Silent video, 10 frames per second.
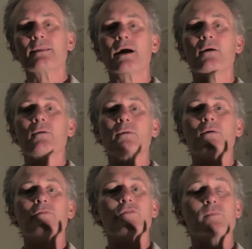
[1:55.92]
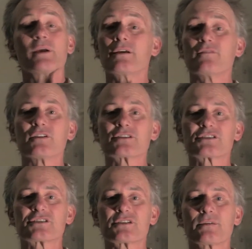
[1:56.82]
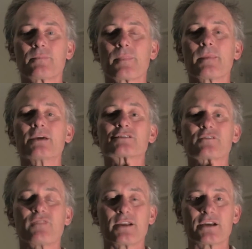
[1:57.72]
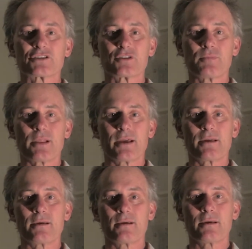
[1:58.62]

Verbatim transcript: Now, for many of us, it's a financial plague.